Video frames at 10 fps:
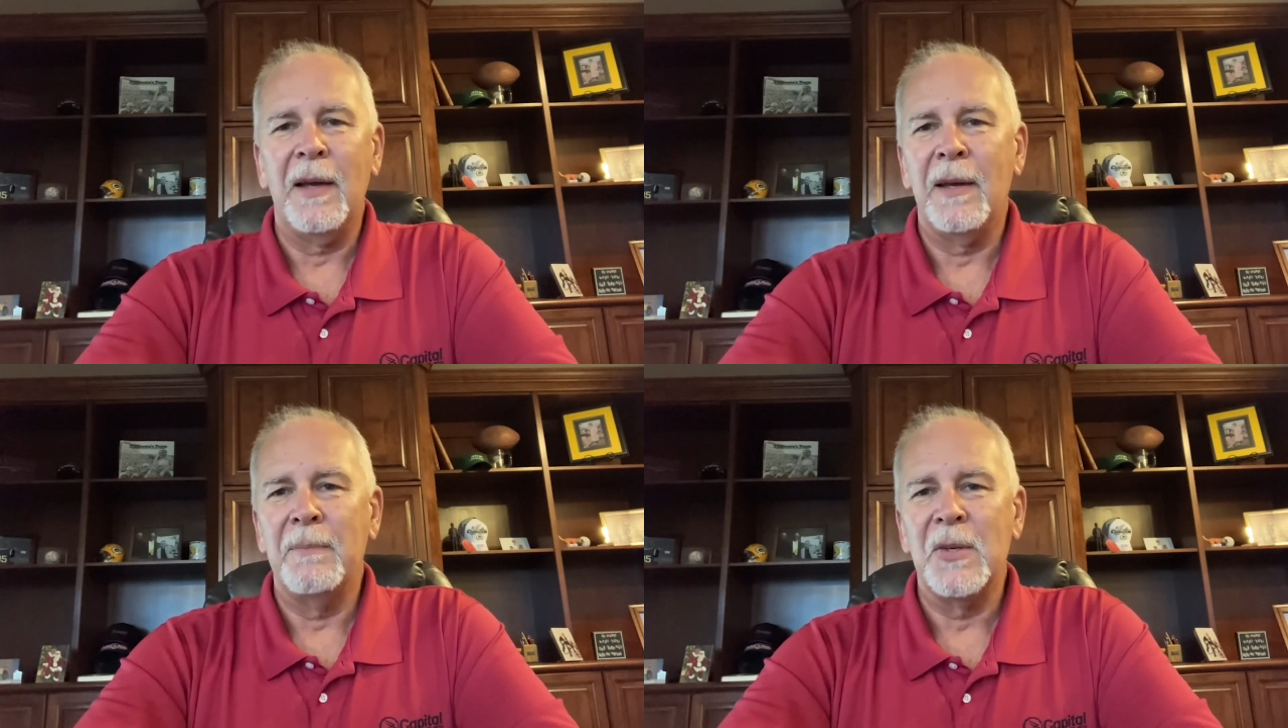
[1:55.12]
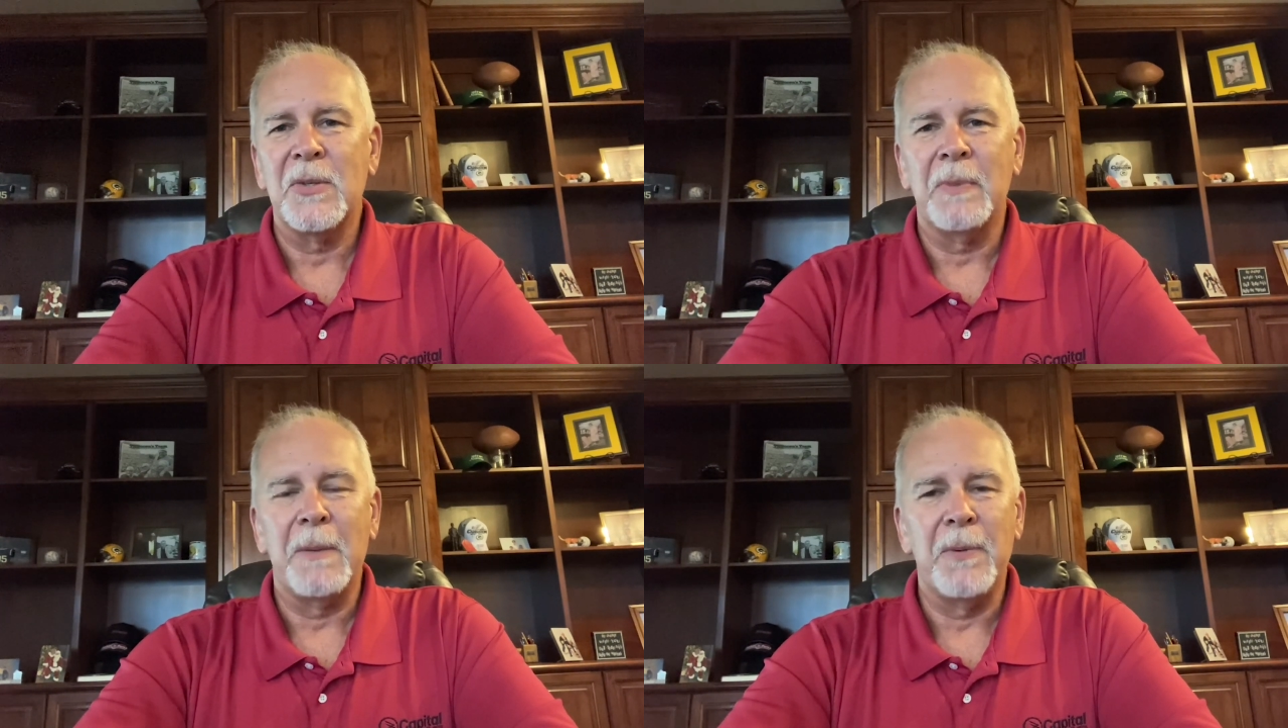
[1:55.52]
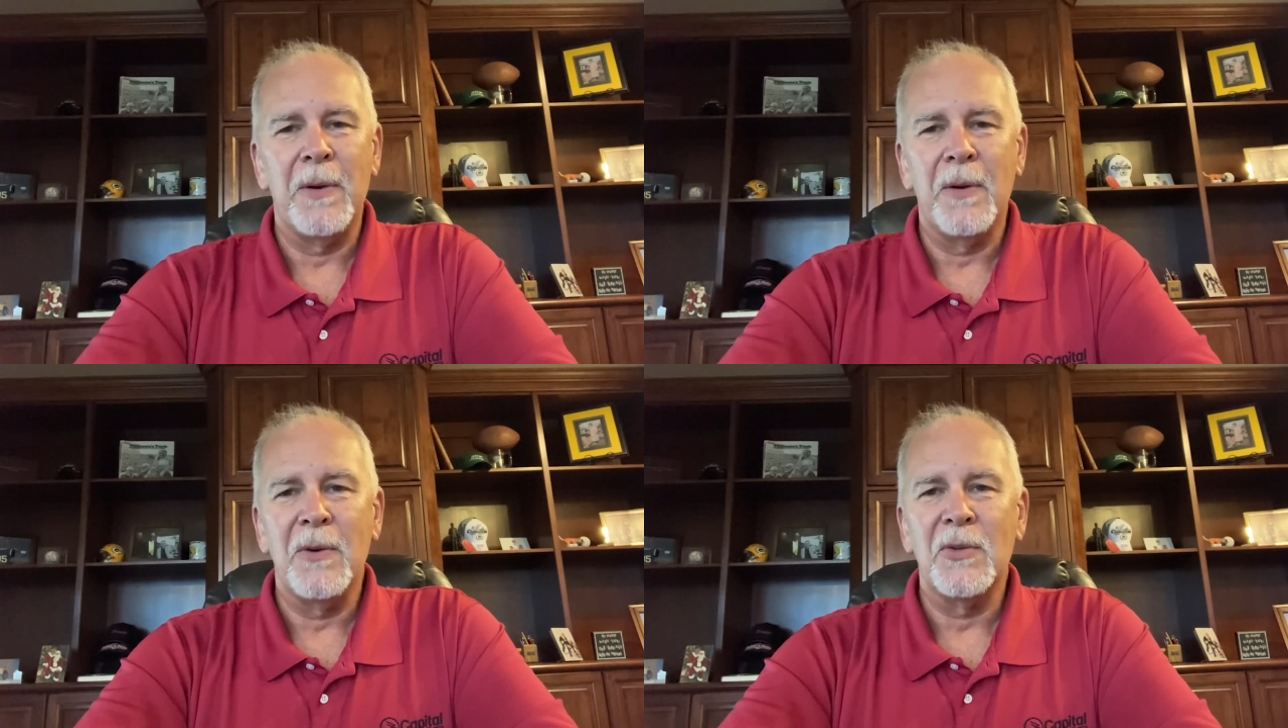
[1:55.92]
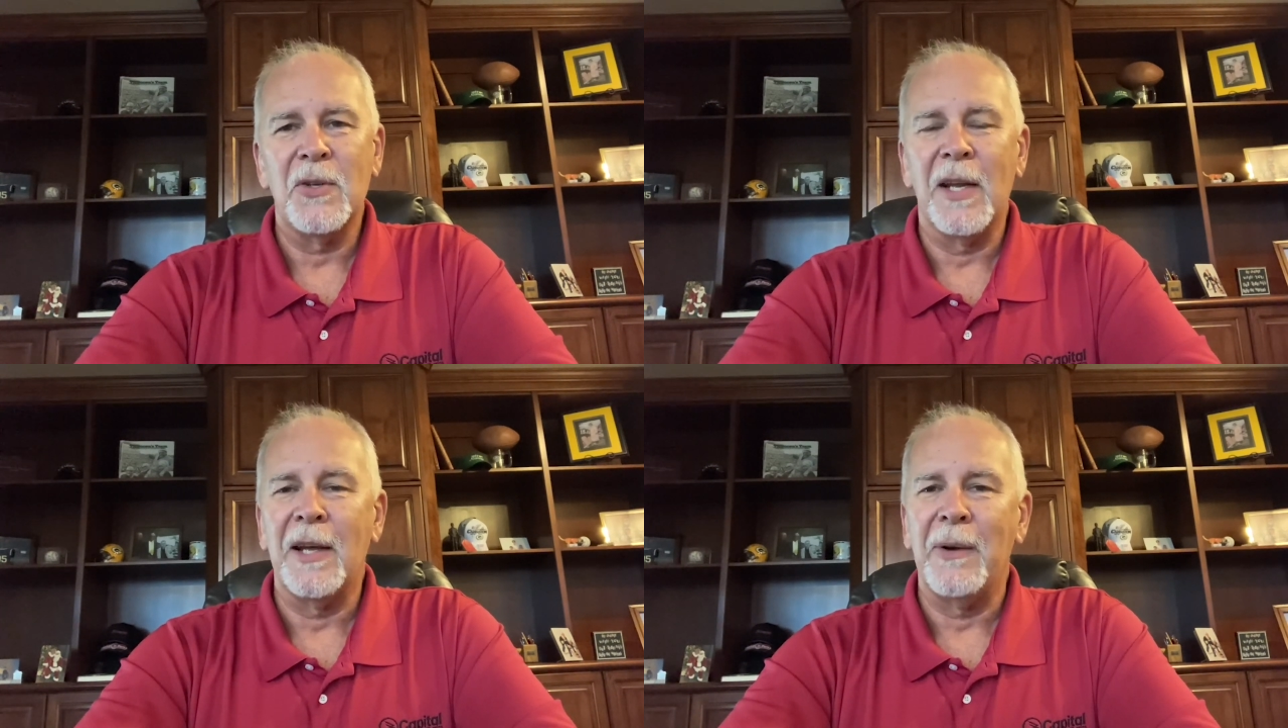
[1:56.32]
miss my peers,
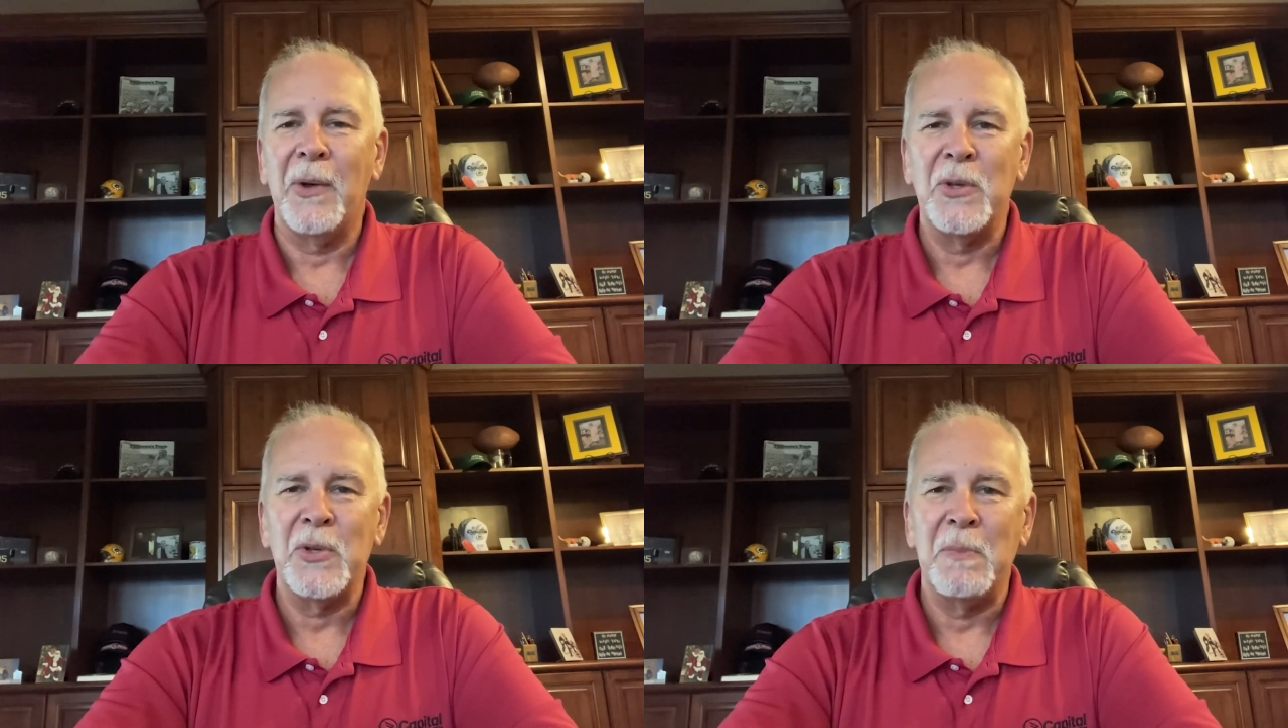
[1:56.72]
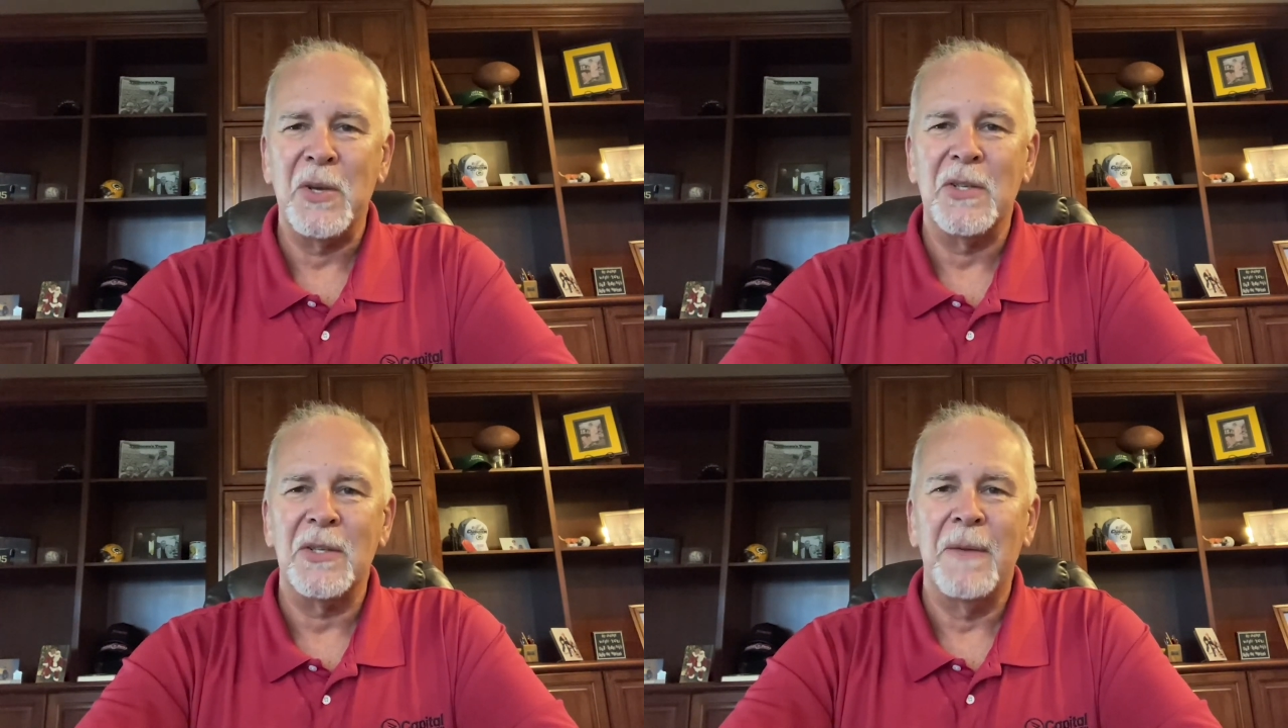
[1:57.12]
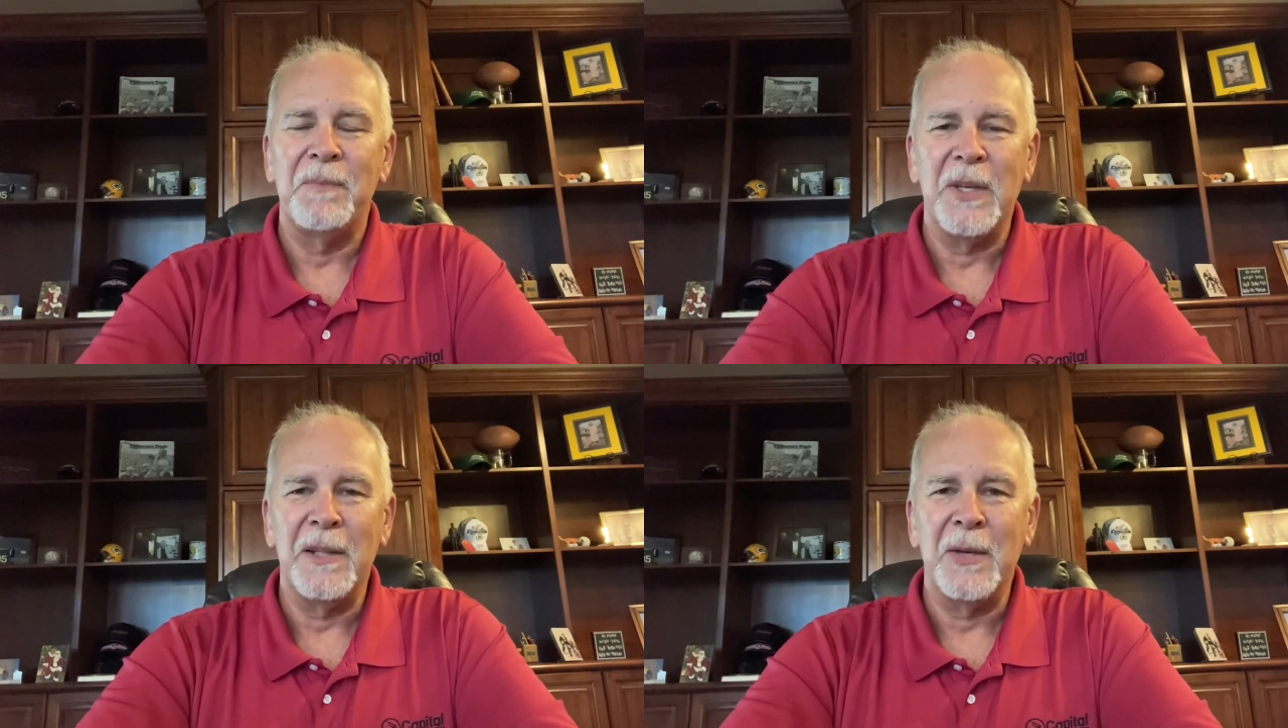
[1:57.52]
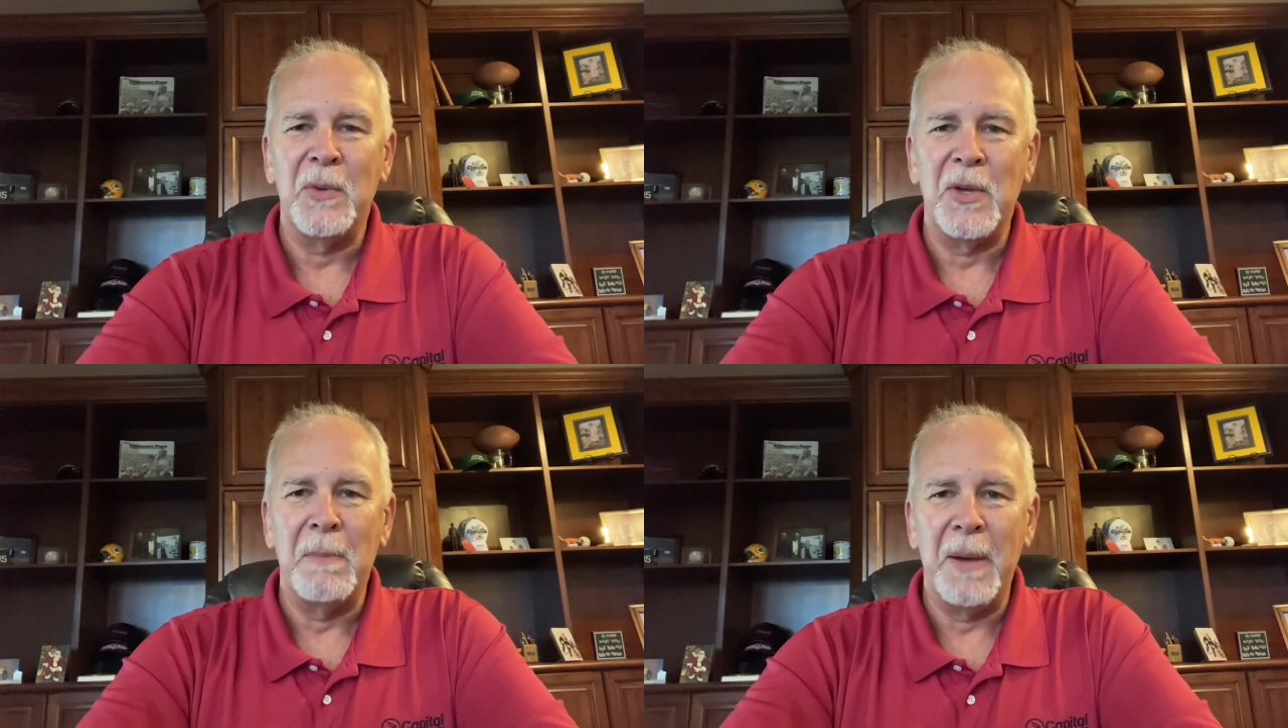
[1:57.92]
and I also miss dealing
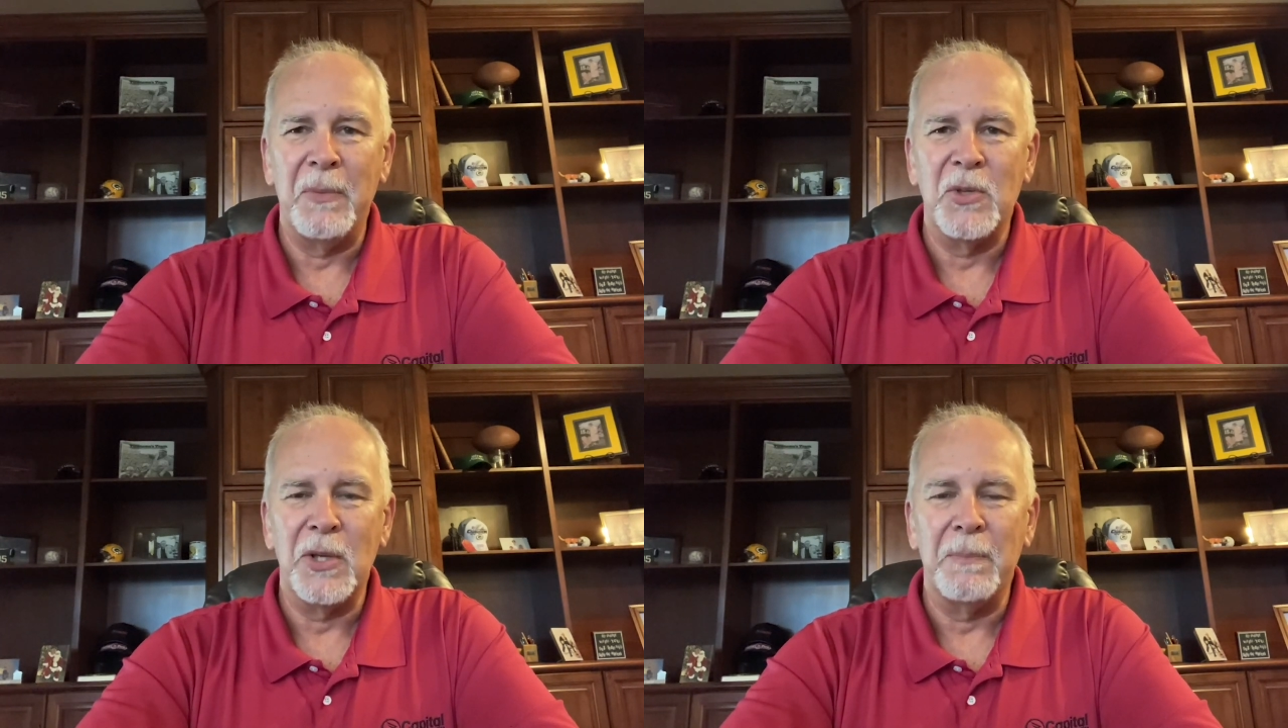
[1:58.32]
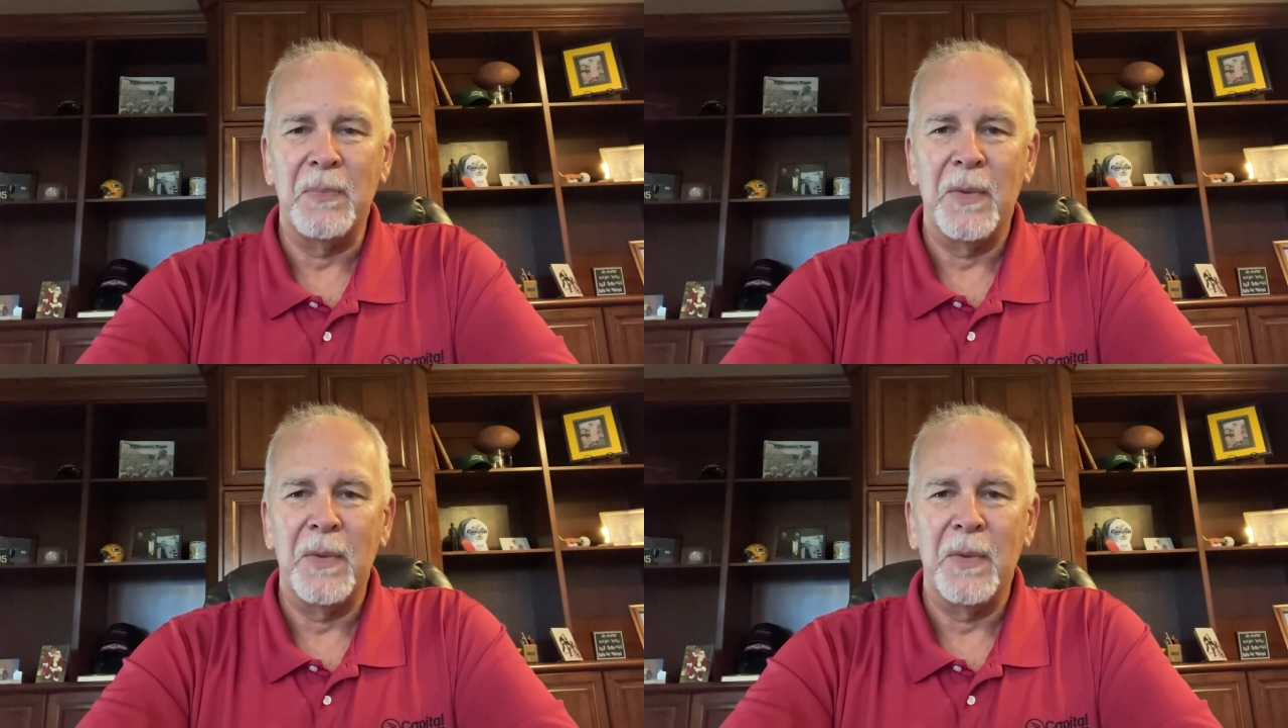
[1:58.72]
with our membership.